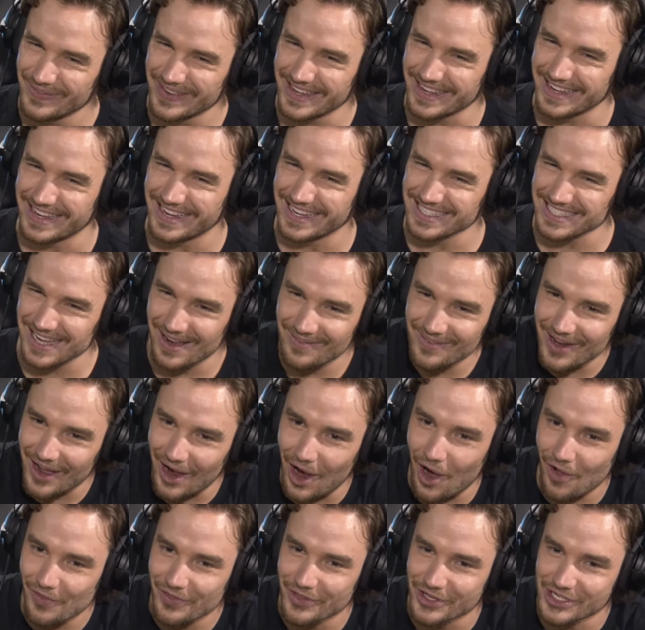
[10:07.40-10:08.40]
be. Because I'm like
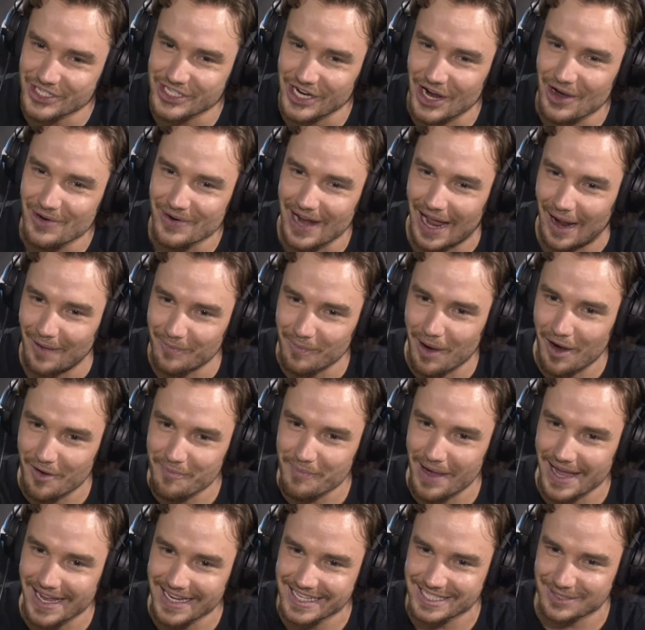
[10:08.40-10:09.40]
on the show now. My
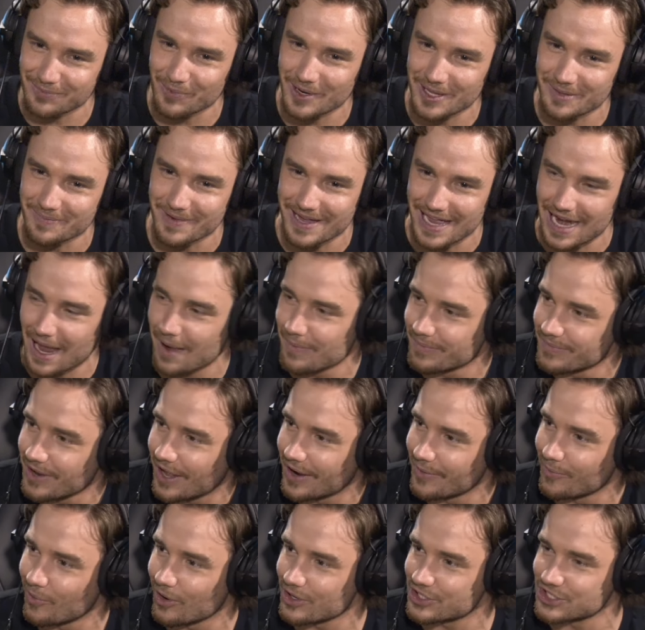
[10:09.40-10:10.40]
mate's with me and I'm
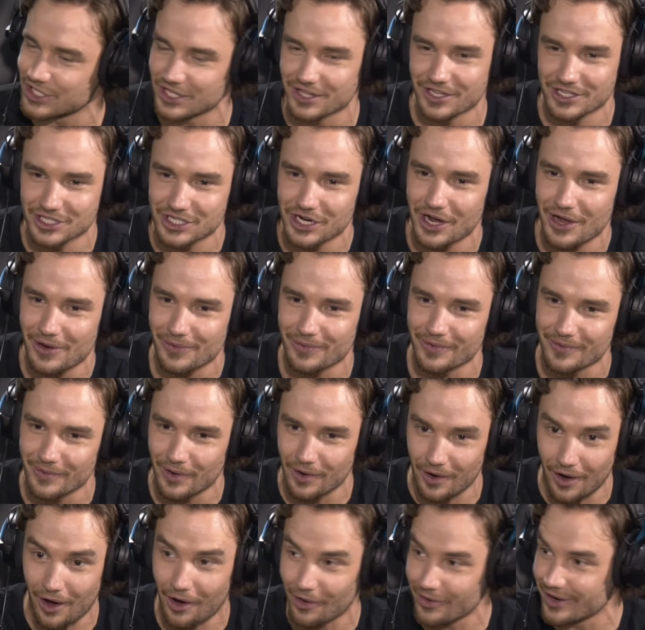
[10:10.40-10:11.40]
like watching the show
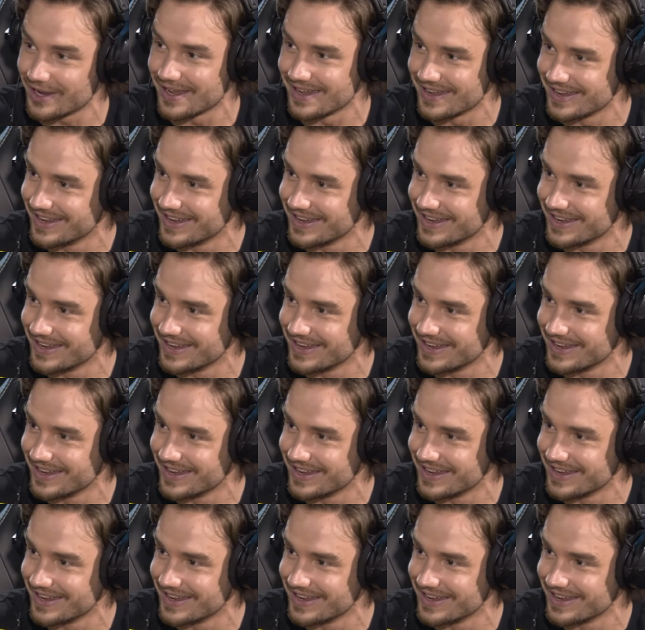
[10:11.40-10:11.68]
on it.